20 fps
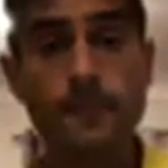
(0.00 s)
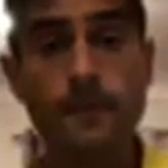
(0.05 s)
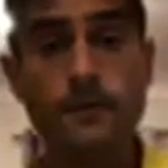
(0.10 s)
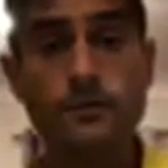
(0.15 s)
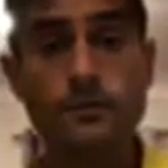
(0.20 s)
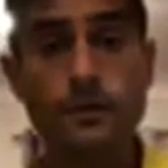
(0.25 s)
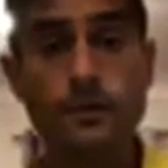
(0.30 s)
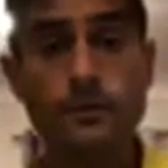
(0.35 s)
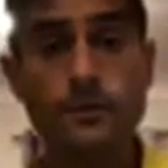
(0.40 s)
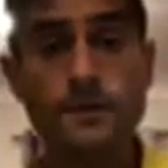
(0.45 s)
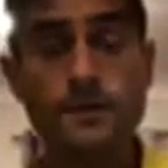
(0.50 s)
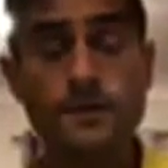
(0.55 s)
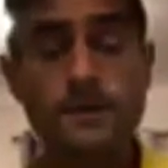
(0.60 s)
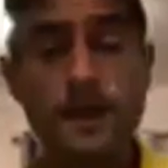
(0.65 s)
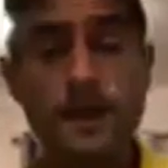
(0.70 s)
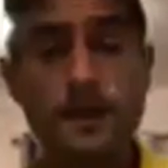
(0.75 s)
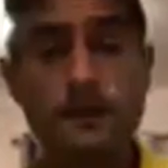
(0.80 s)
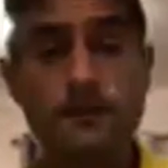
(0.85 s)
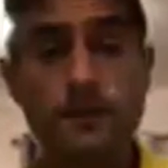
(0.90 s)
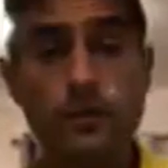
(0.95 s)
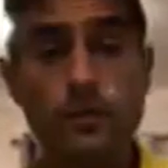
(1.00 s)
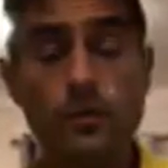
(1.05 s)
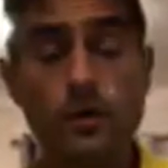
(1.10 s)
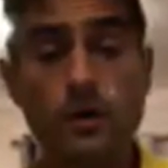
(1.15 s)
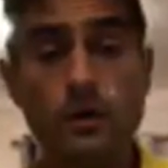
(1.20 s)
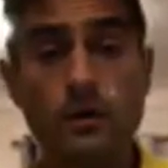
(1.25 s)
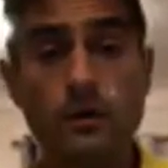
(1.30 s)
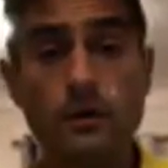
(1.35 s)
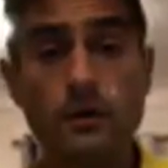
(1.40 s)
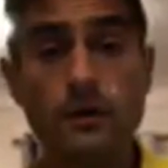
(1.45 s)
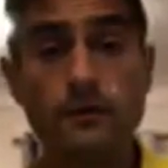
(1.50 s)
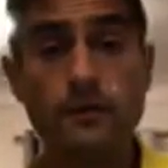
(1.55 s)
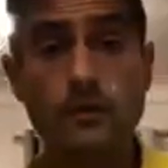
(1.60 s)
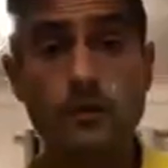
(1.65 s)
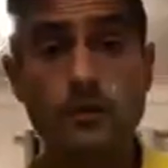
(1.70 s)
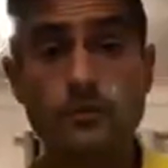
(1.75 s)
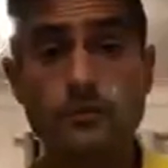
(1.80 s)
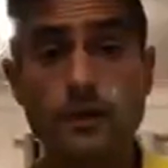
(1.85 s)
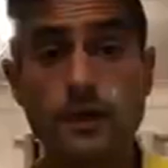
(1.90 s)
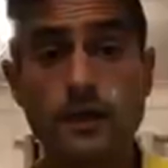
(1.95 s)
So I would say if you are
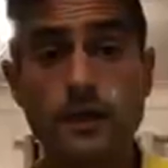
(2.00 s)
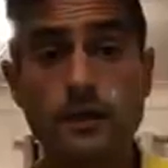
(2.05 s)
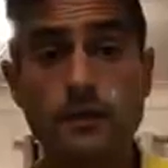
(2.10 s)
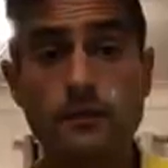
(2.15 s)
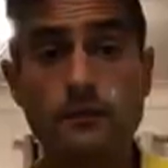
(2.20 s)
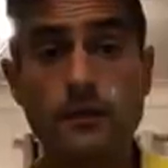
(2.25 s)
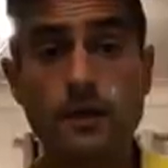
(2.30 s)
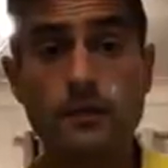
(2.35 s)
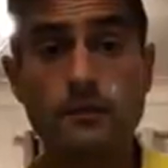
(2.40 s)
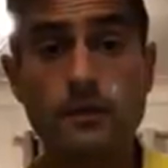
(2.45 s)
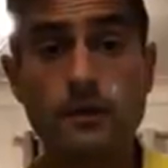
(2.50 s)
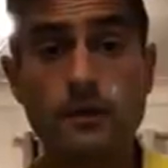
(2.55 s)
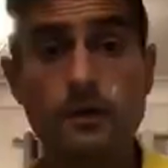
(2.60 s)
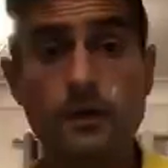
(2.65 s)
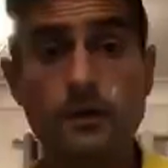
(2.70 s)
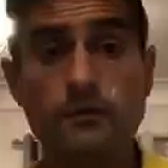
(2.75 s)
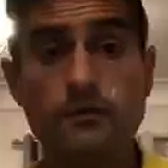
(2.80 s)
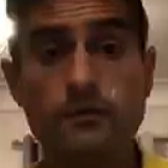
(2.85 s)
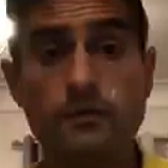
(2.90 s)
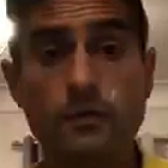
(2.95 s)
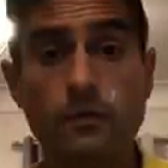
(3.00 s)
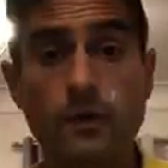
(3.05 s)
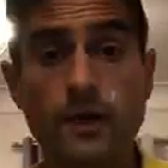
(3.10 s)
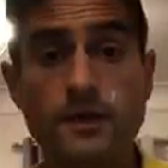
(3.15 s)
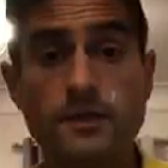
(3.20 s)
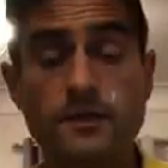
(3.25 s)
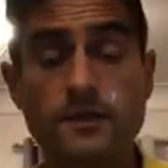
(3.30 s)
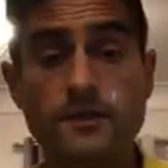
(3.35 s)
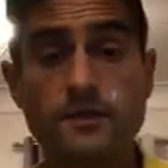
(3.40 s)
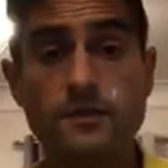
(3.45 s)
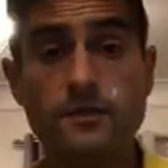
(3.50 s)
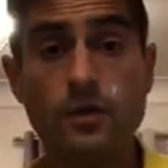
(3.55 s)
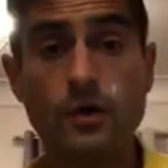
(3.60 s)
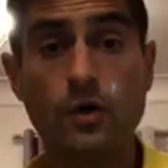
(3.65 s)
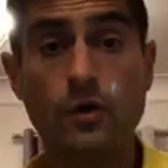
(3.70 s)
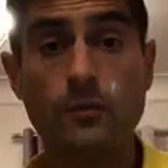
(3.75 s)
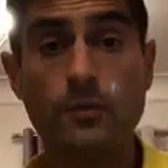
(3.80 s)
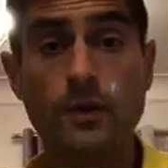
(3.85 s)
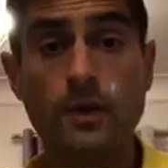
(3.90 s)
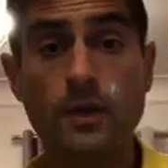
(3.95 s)
drinking at the moment, looking for a way to
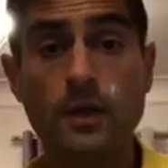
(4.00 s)
stop,